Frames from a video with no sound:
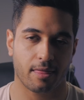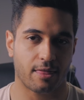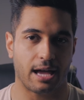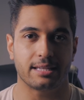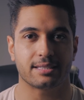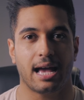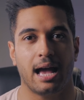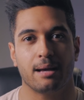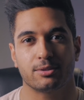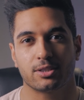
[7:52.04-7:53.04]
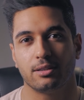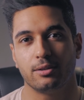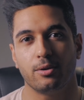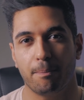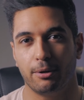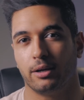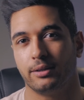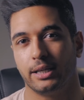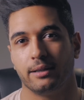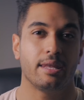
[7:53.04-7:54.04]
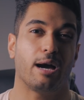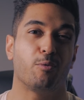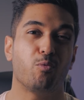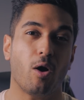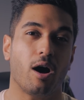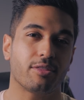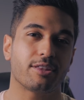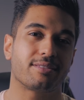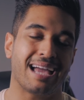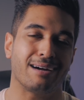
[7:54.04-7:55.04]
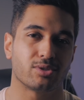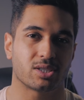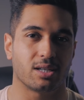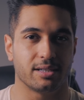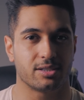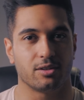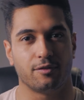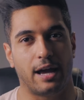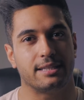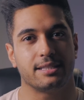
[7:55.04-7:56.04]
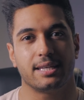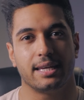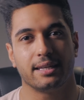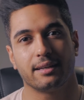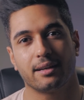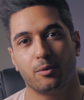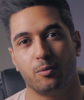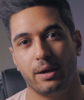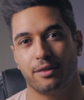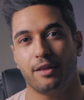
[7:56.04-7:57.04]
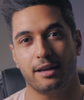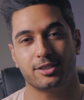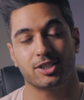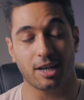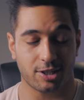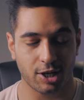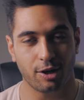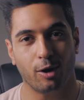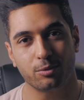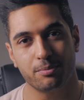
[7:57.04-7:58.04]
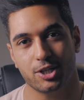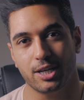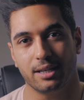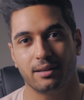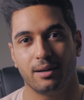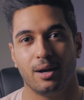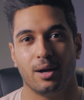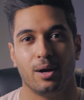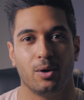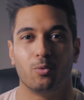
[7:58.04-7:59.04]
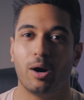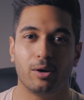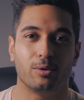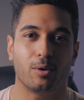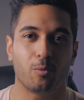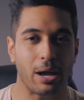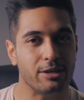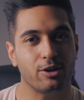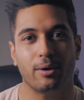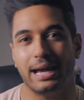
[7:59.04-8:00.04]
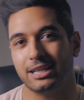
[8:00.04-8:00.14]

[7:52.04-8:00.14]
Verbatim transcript: that is absolute baloney. Now, what are the downsides of editing with such an old machine? Well, when you're